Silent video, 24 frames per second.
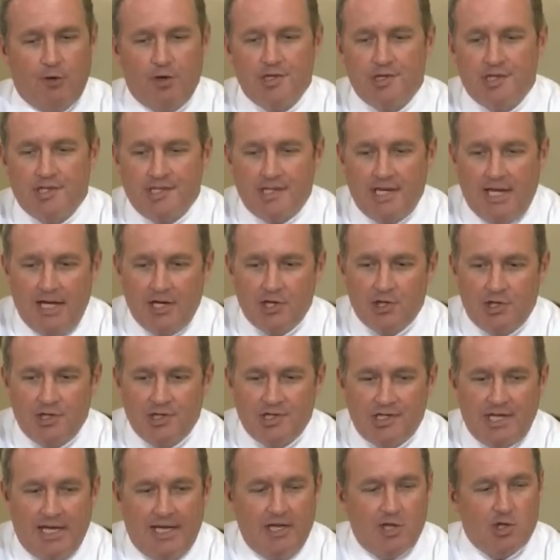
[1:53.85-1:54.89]
versus nation
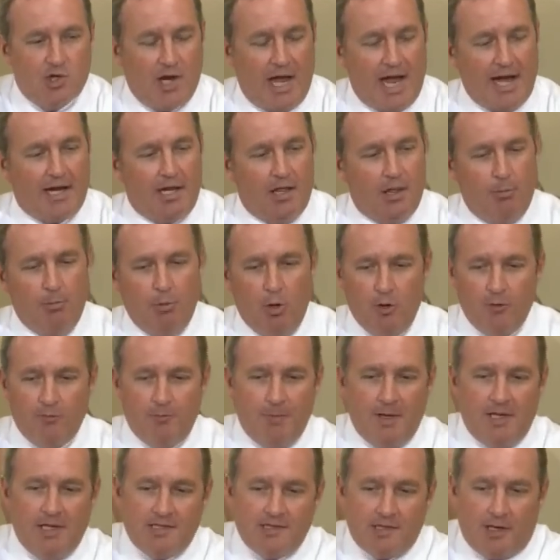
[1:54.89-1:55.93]
state, tracking the
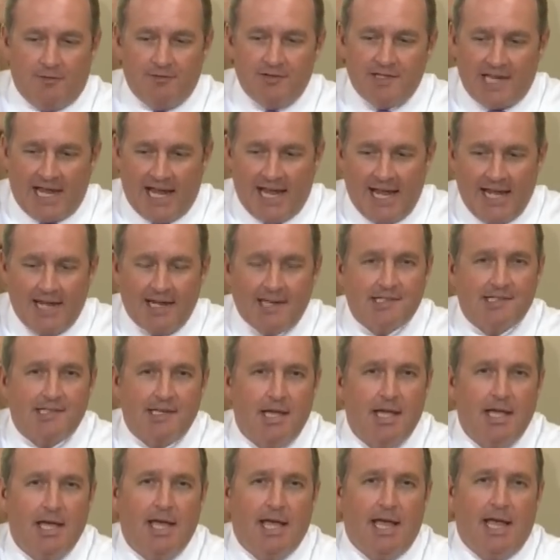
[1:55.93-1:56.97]
movements of tanks
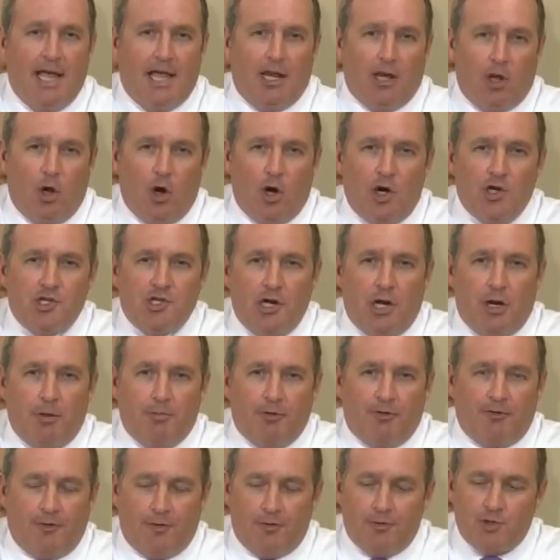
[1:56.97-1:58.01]
and large
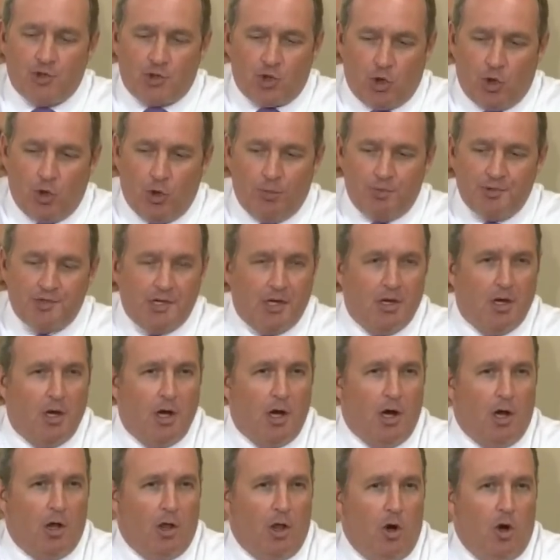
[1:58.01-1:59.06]
number of troops
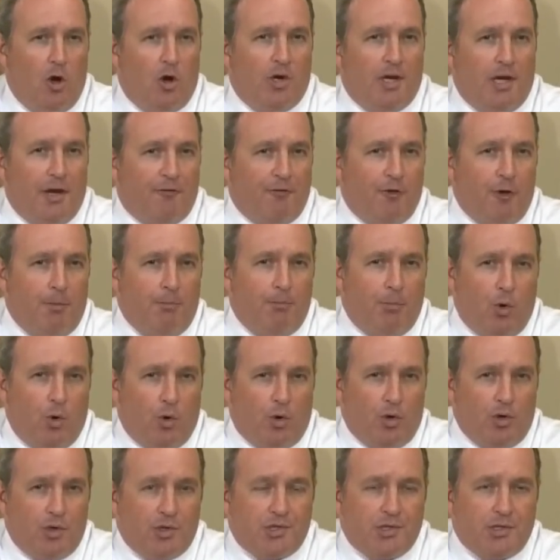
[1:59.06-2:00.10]
along different
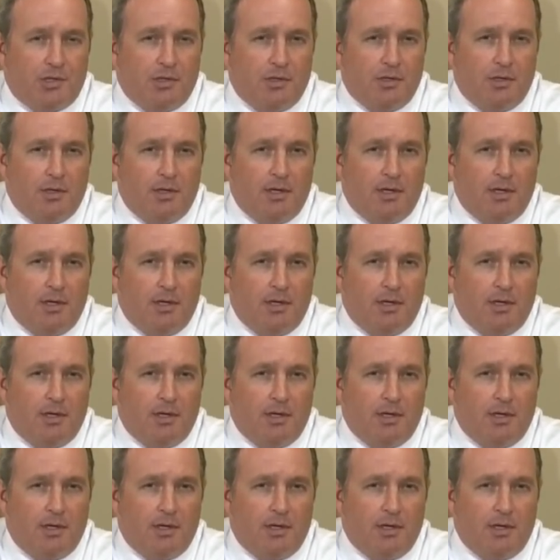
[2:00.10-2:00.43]
borders